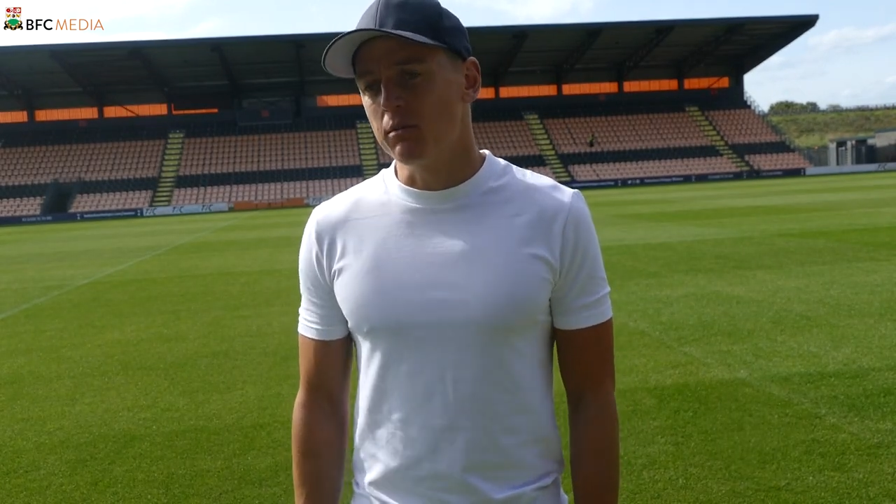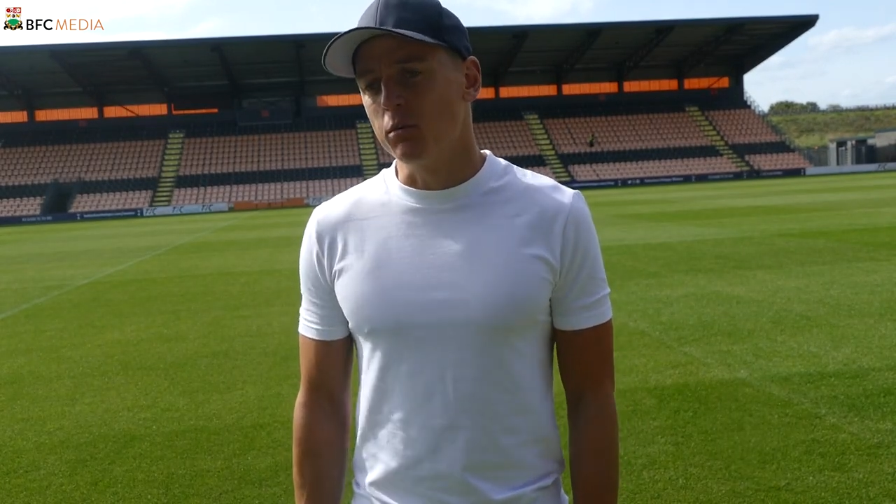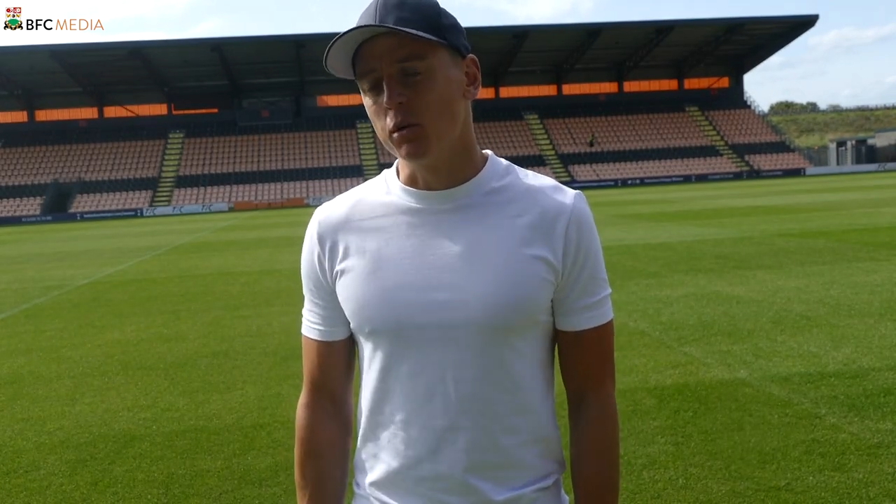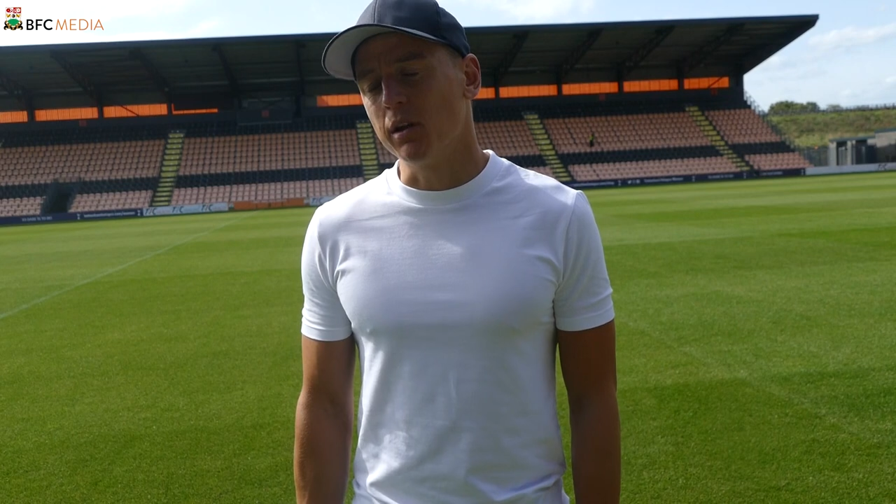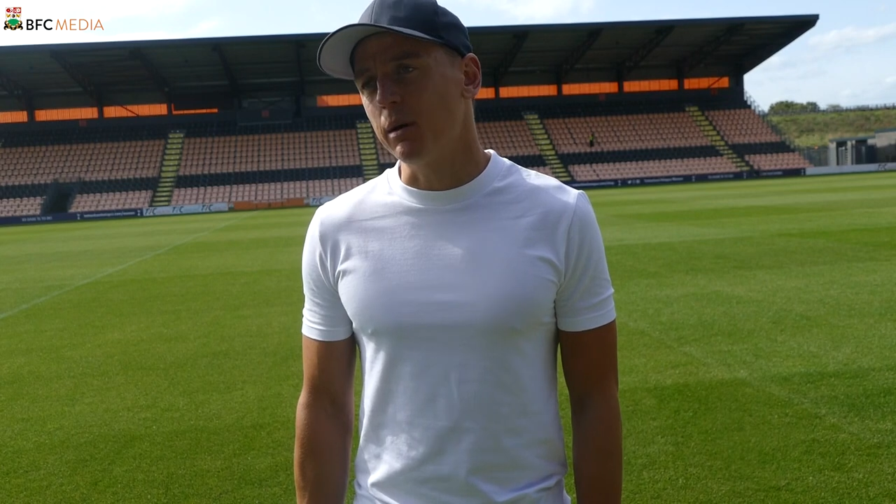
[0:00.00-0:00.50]

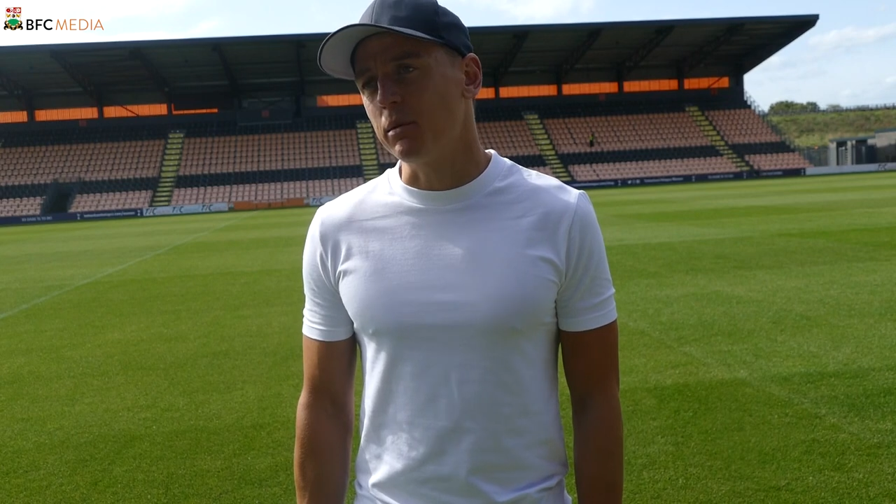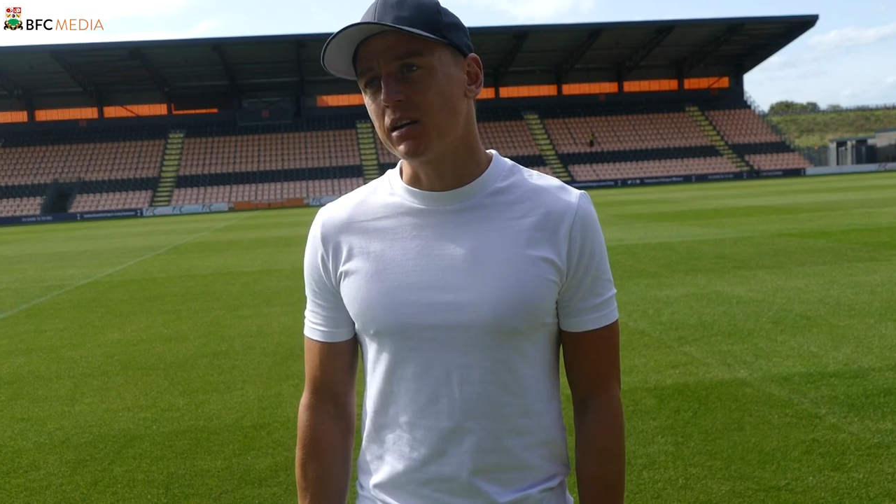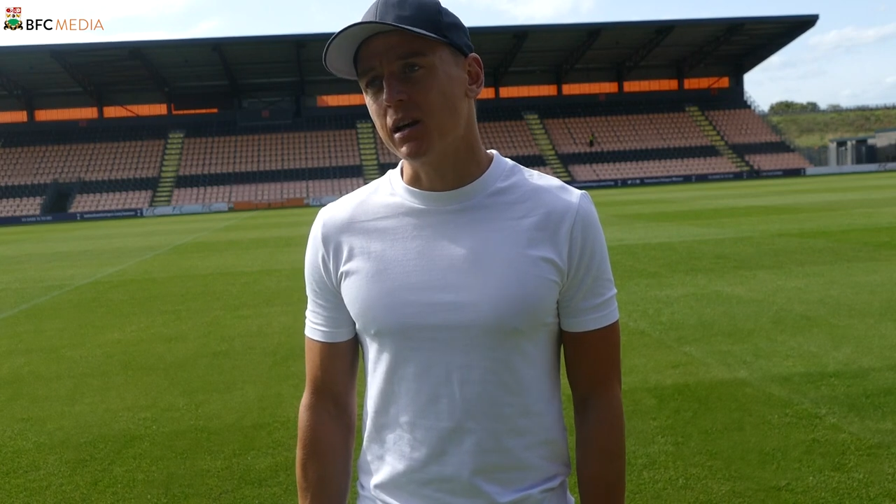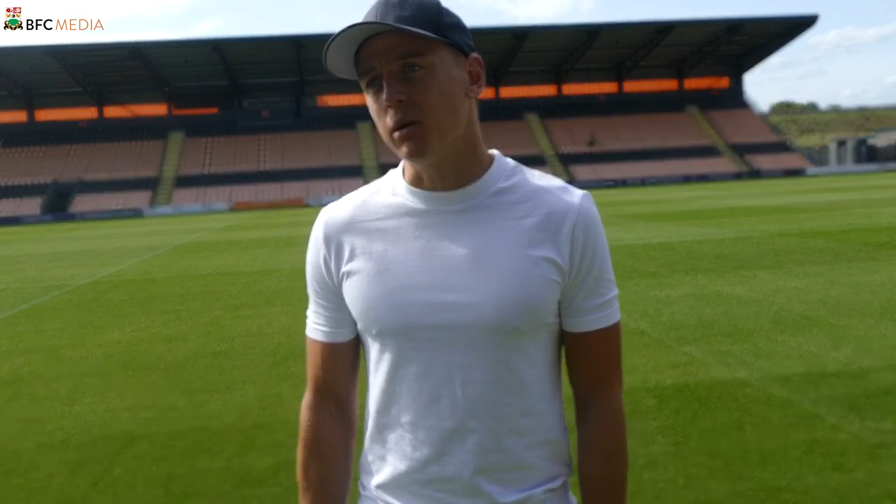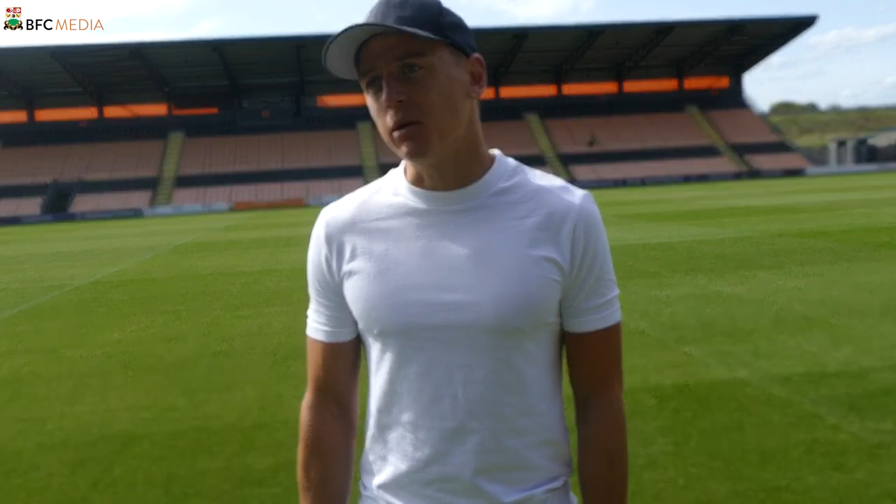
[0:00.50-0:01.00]
more than happy to
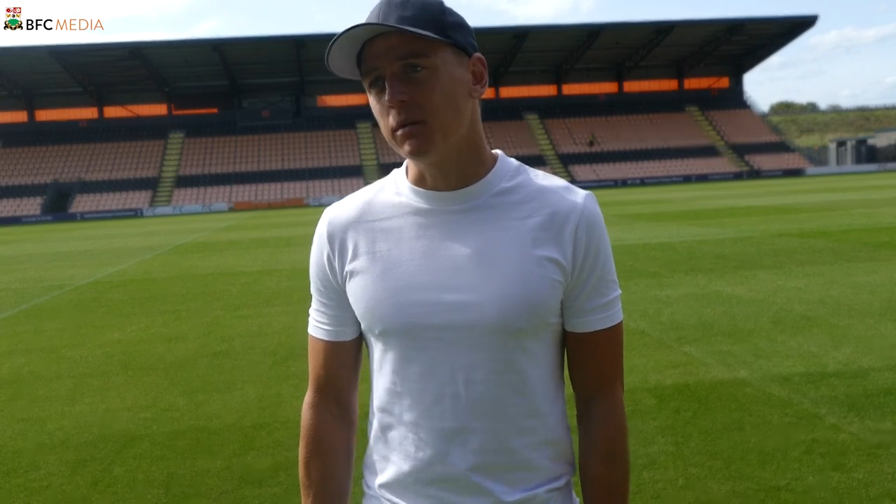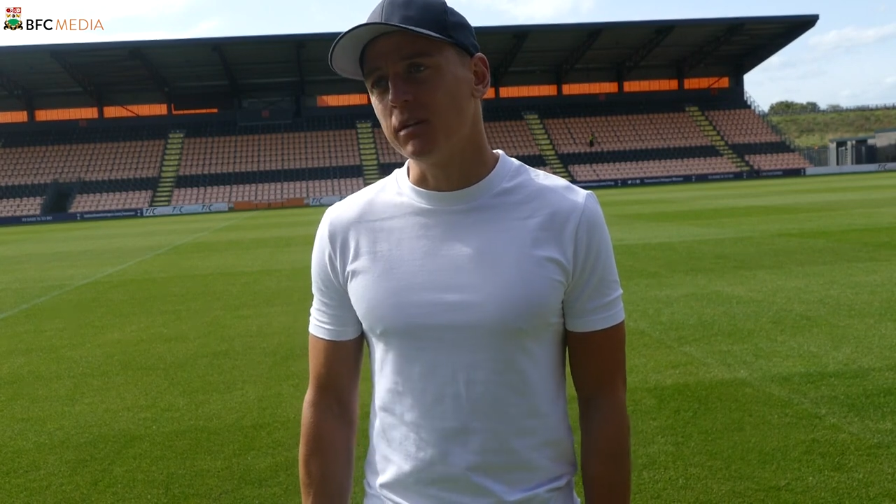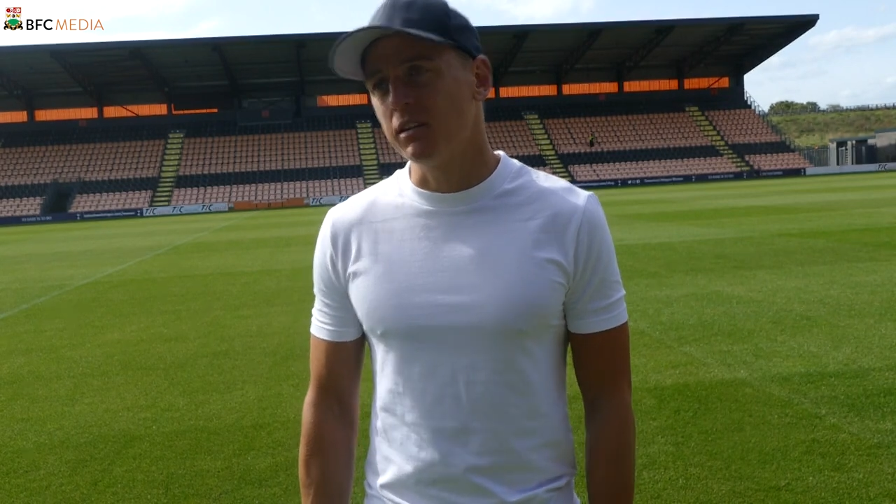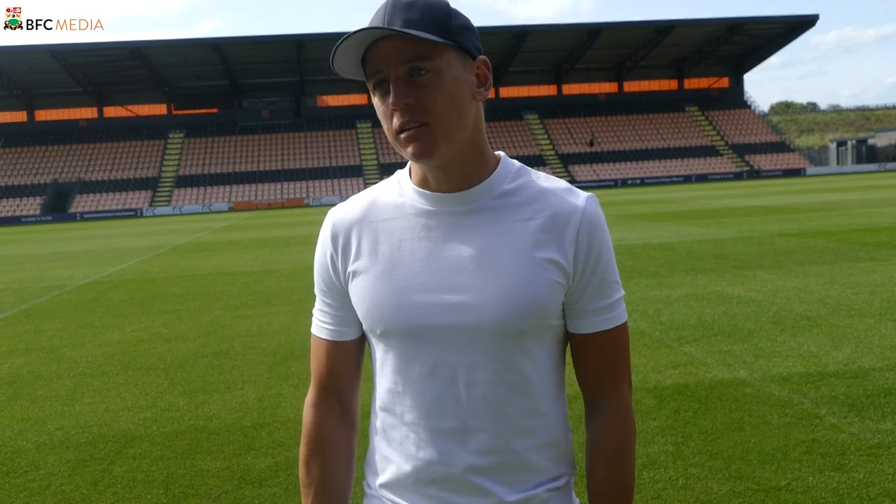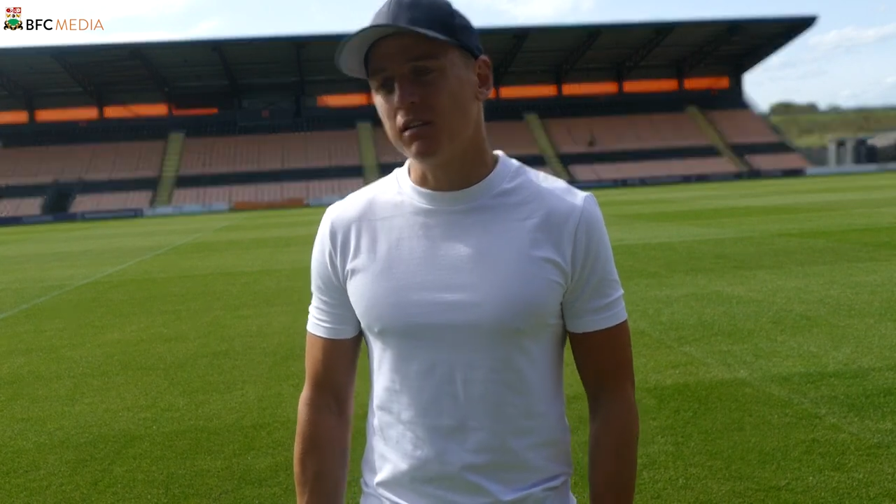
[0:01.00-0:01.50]
come up,
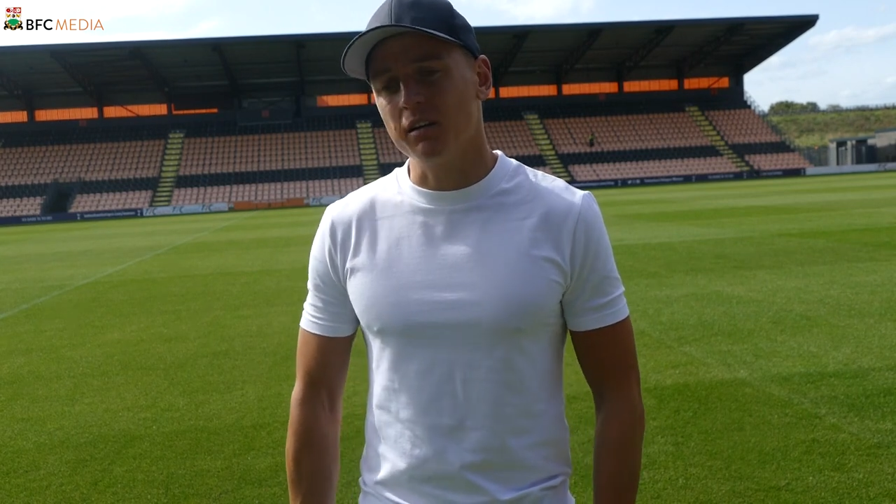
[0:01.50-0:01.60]
and